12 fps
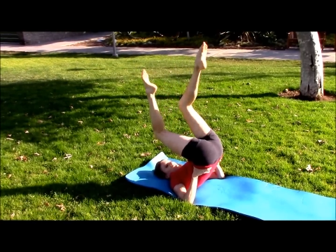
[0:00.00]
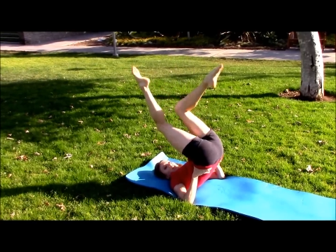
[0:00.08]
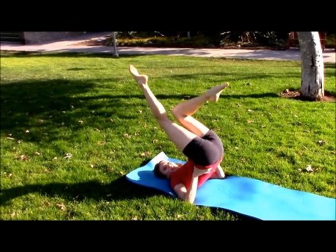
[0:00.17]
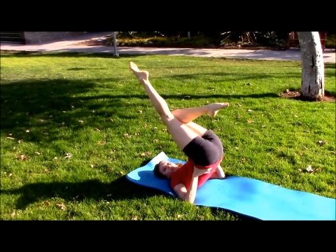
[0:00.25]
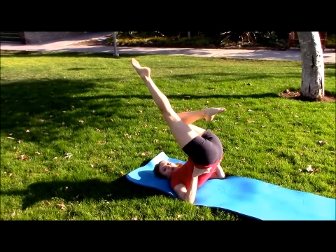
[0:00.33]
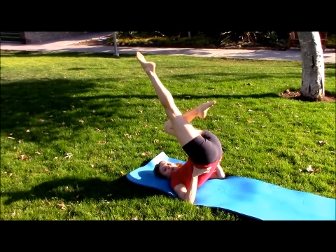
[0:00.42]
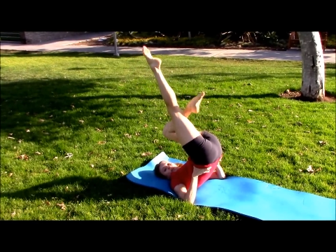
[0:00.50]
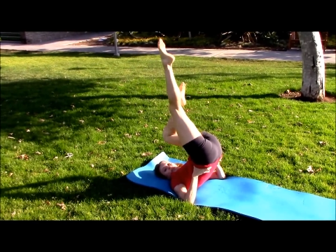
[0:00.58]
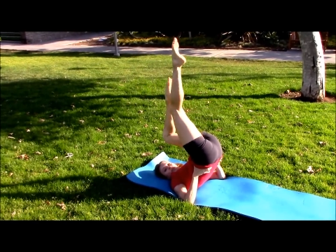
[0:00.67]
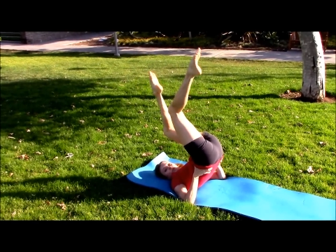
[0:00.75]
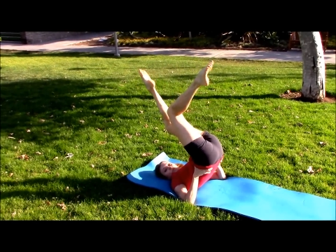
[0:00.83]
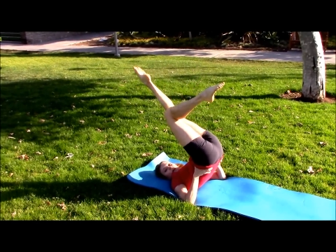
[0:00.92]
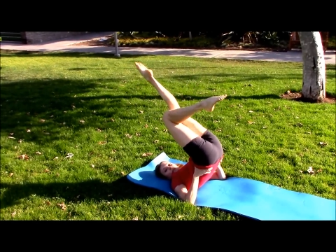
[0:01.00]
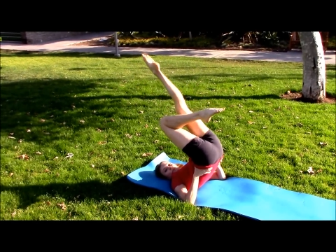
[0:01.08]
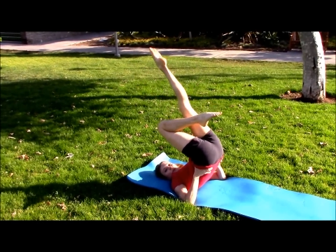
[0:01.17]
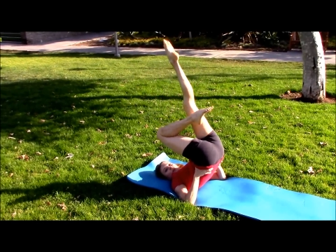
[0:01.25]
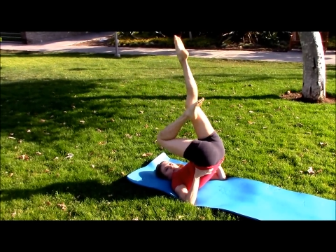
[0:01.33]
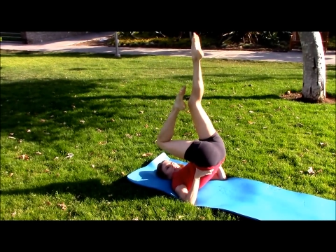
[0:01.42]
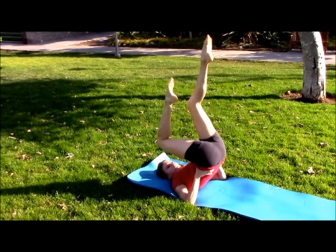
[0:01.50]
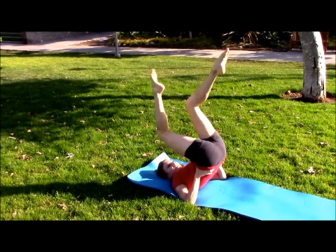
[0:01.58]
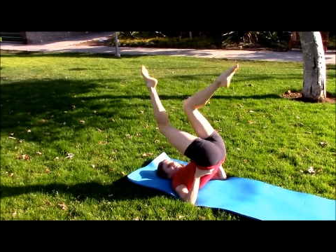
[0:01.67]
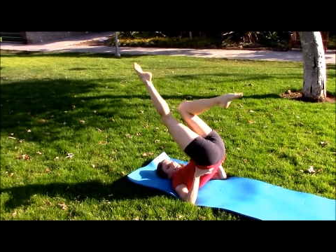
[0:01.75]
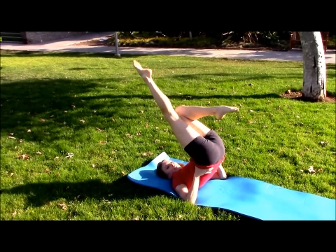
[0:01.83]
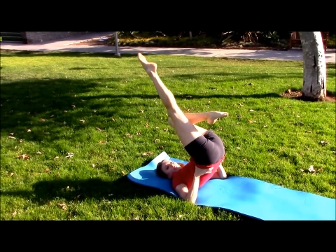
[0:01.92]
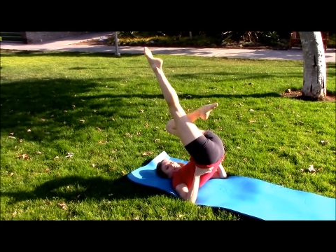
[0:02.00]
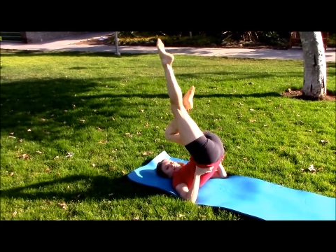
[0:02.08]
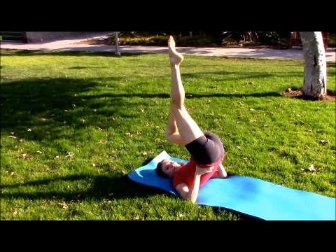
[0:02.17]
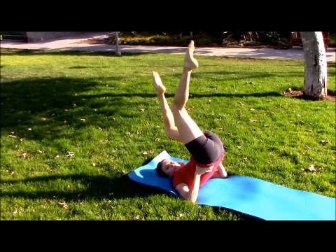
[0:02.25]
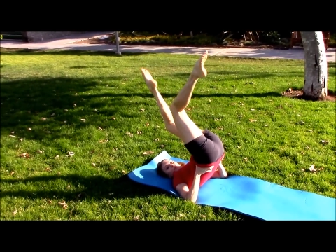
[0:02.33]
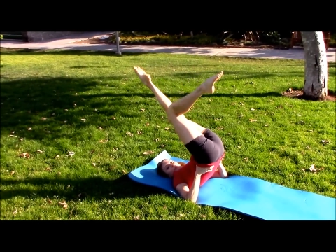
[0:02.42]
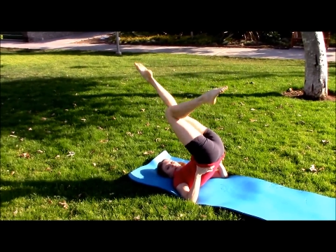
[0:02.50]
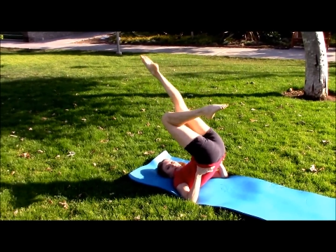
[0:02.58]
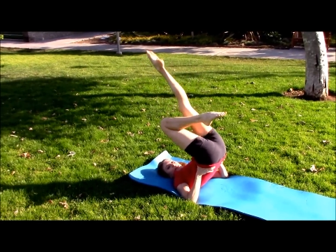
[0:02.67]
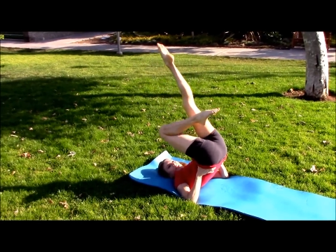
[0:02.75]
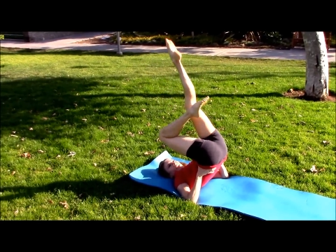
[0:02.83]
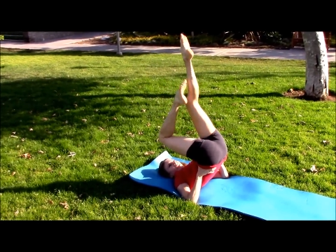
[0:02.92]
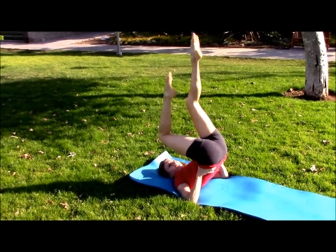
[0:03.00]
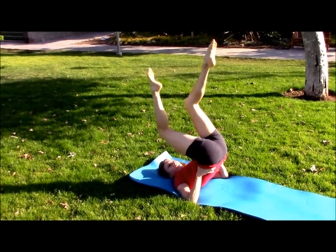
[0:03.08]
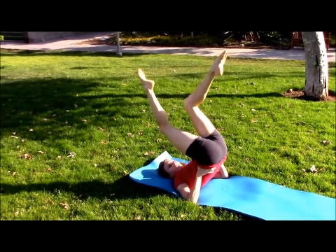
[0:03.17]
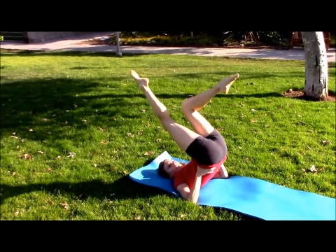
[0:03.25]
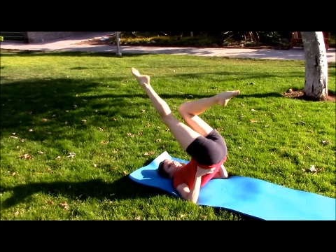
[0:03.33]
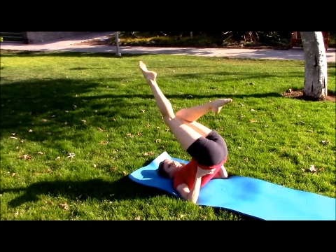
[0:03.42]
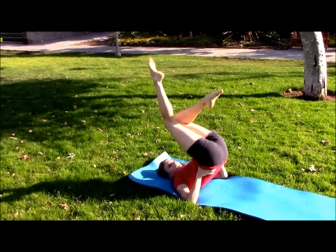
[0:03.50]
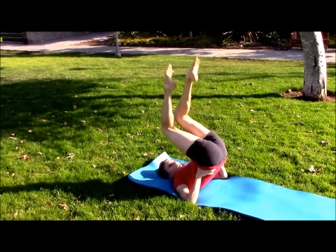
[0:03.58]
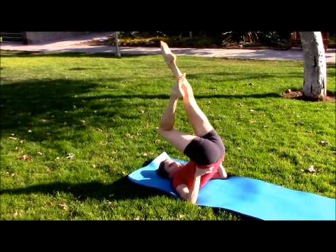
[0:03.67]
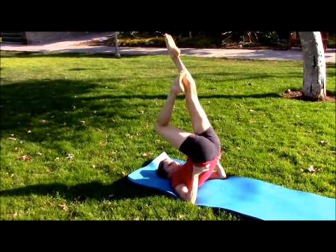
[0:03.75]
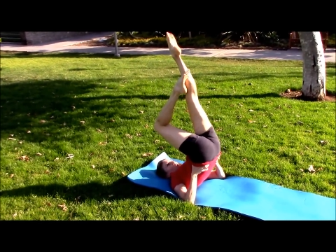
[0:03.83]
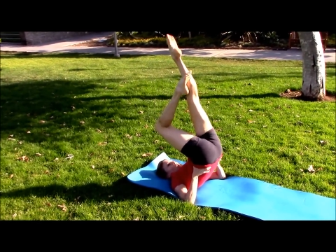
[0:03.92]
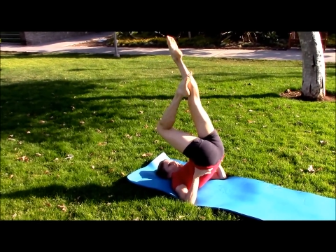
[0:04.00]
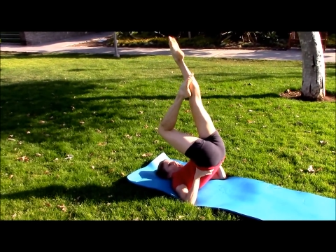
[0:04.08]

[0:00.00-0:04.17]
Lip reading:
(no speaker visible)